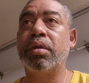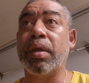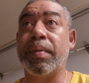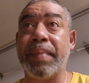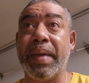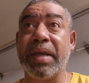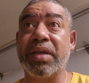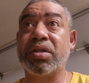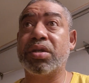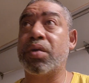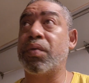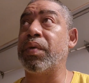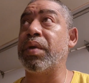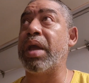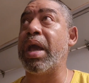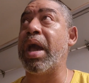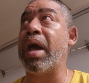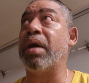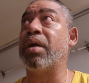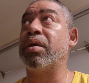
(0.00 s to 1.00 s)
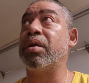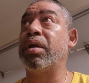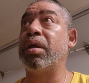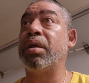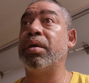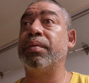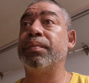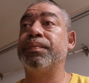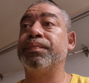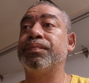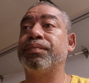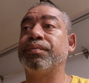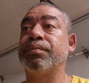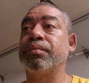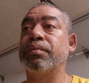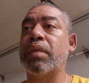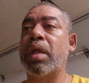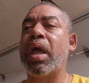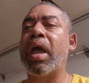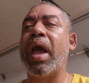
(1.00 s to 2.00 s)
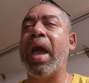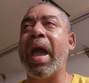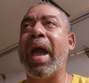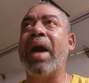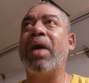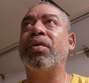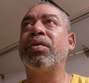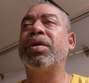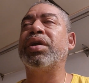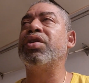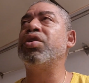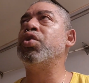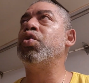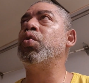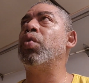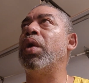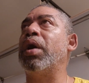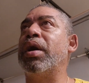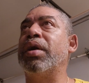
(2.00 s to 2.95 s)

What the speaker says: that makes your reality? How can you